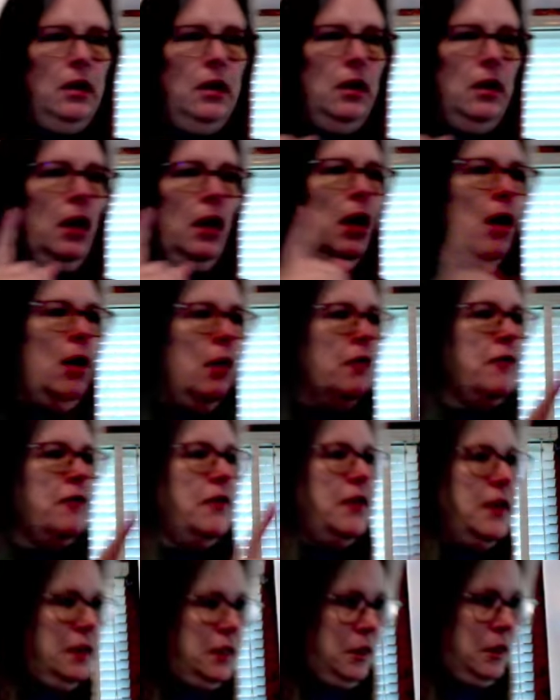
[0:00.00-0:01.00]
of
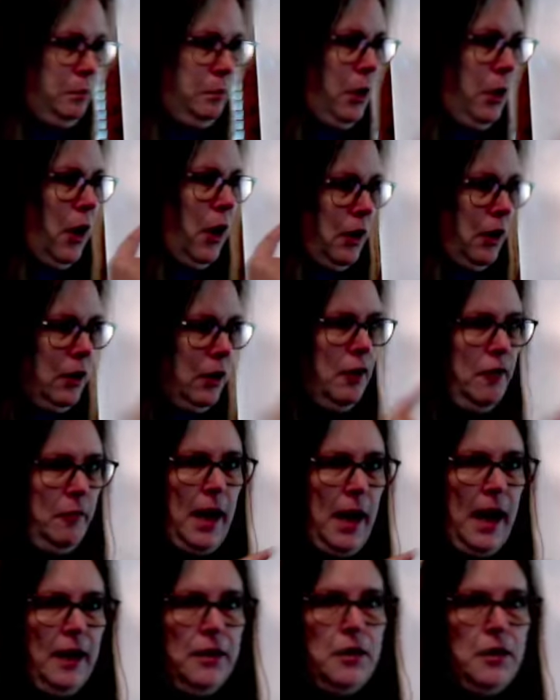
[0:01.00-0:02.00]
this part of
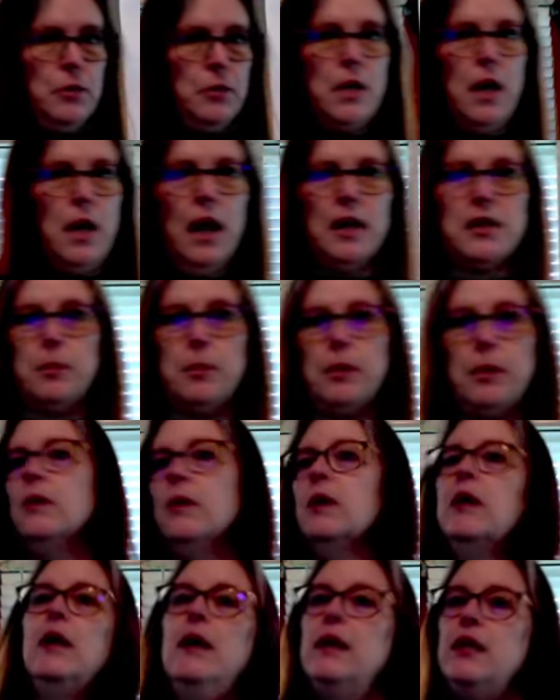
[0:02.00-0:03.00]
Matthew's gospel
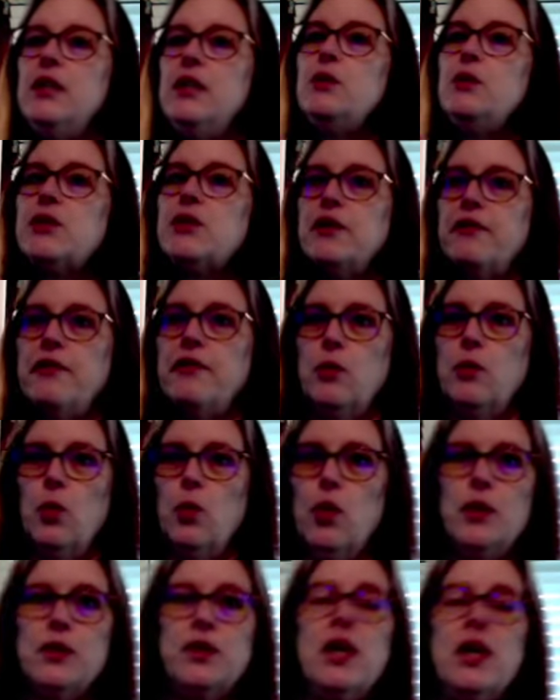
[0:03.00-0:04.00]
use different
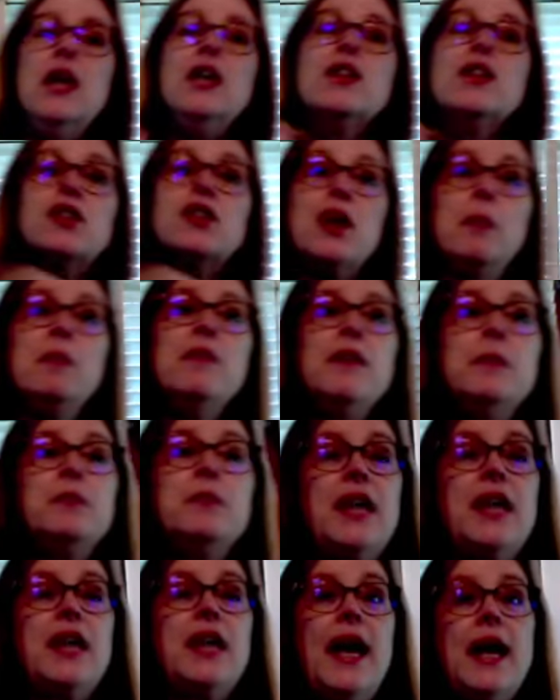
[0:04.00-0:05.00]
words. Some of them
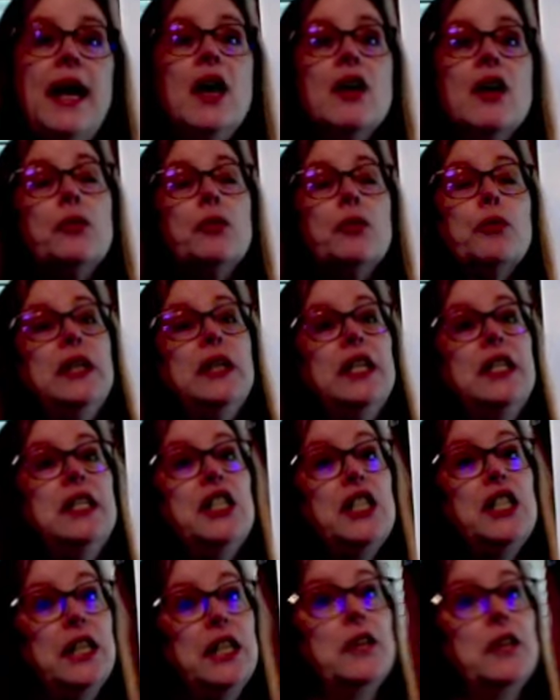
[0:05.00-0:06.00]
say the religious
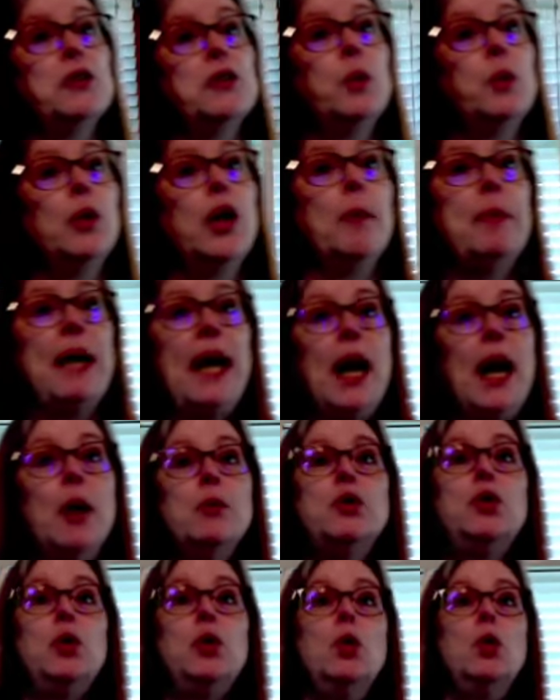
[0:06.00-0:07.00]
leaders were coming out
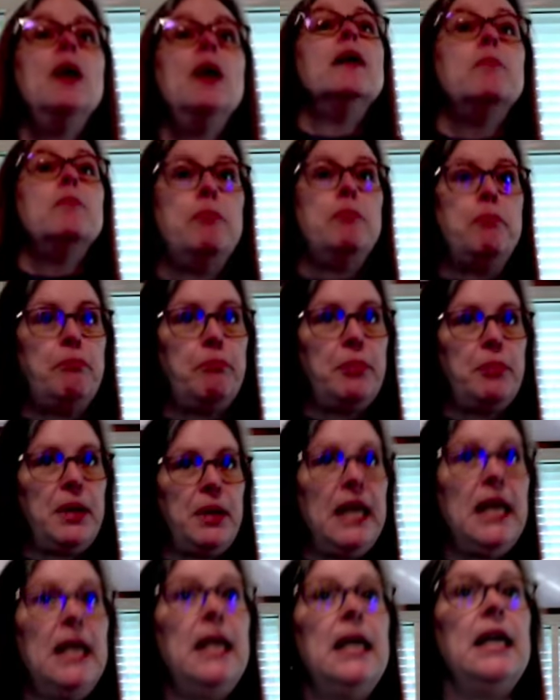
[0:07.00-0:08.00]
to
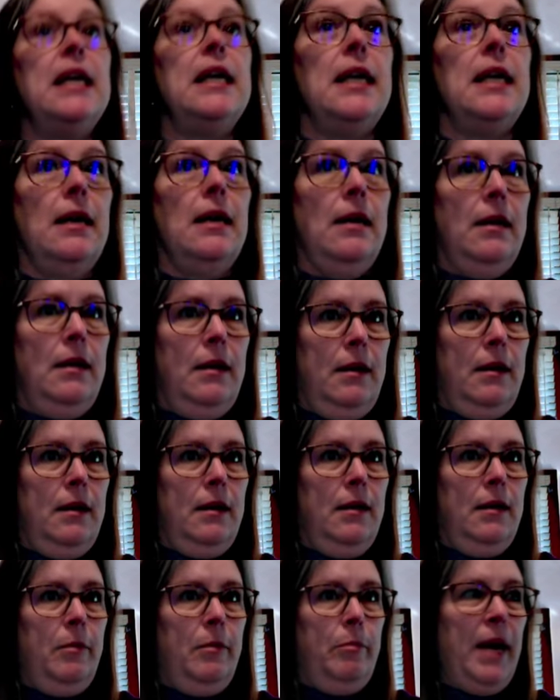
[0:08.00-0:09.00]
be
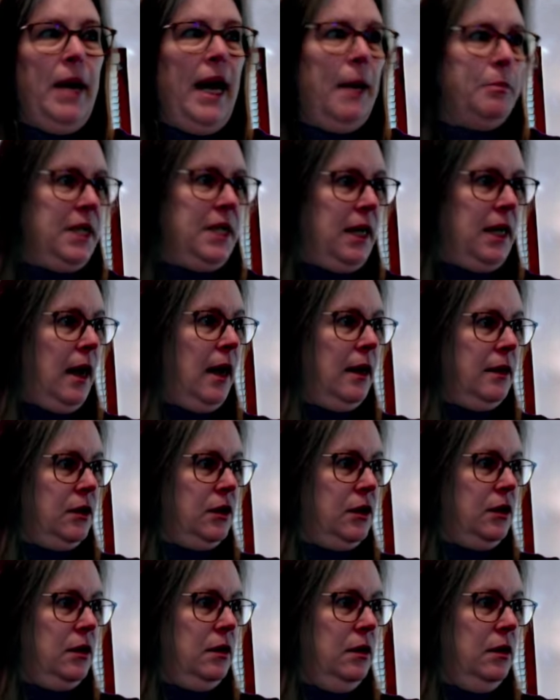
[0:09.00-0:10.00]

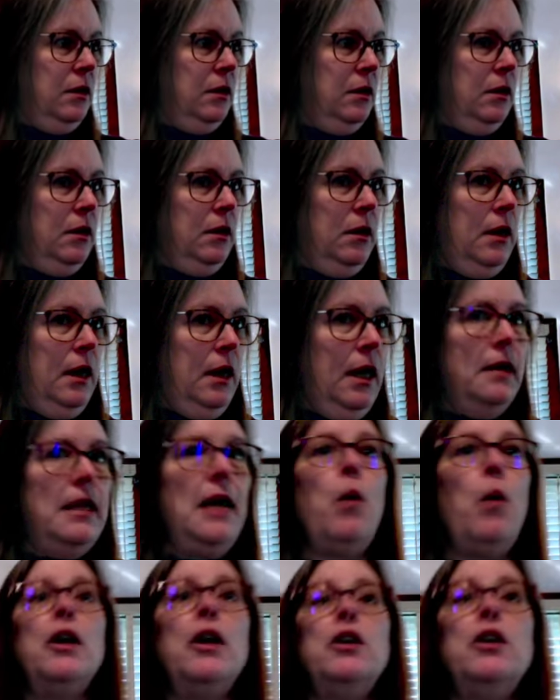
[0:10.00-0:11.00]
baptized, they
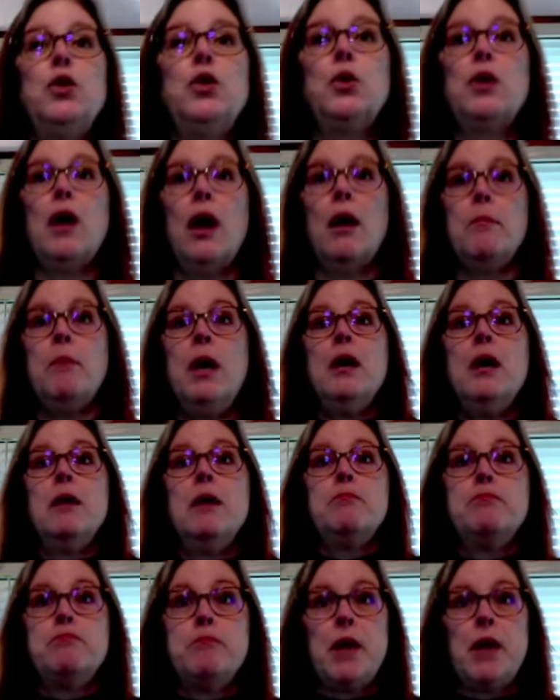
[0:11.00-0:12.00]
wanted to come
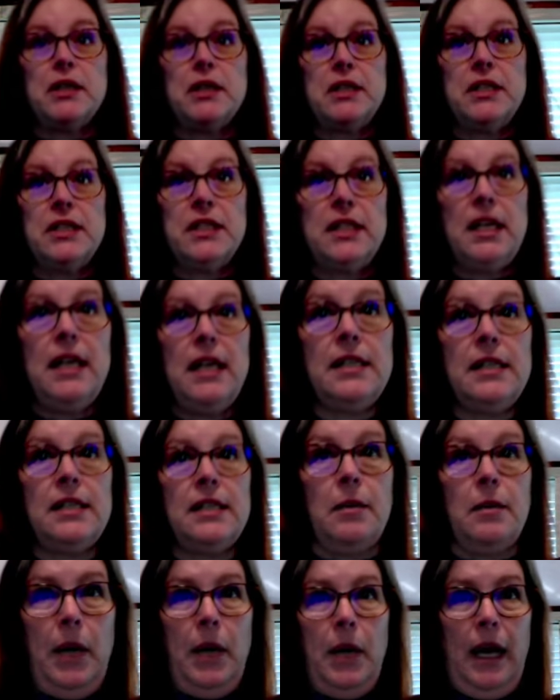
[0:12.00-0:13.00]

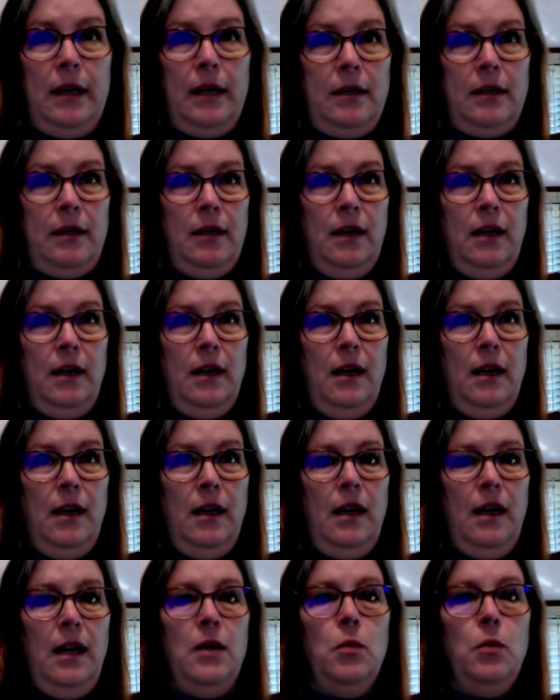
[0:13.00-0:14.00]
participate
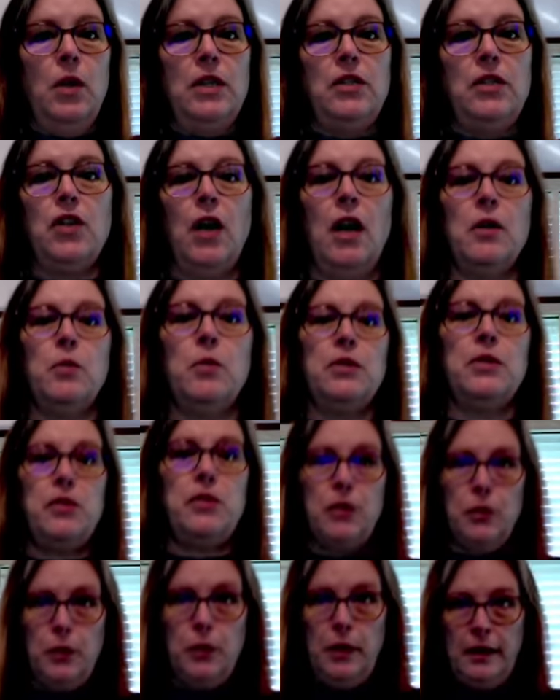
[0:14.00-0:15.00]
in what John was
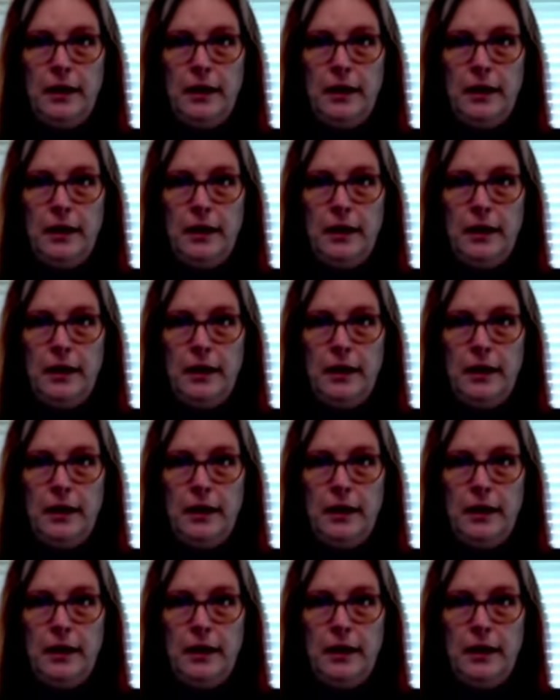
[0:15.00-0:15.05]
doing.